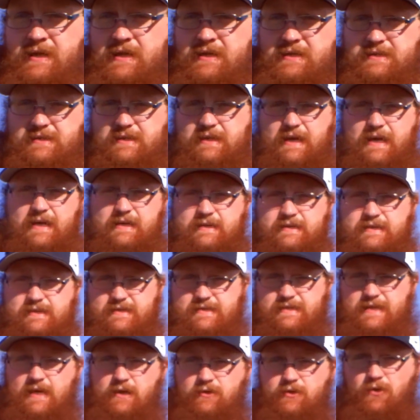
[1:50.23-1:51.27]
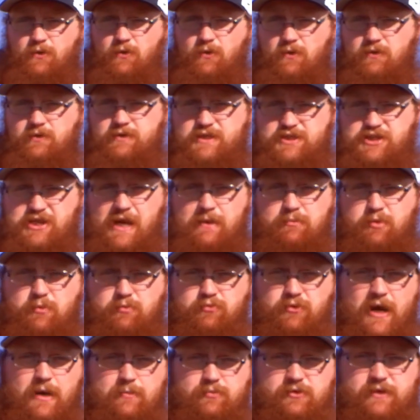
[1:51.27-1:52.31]
So that is how to hold a shot put
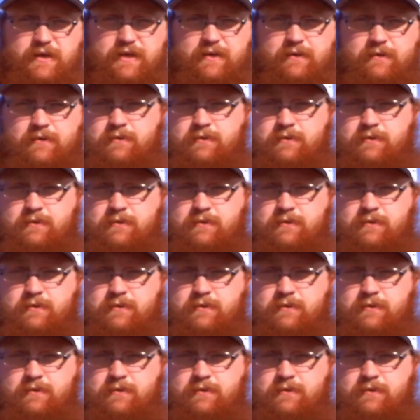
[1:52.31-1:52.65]
properly.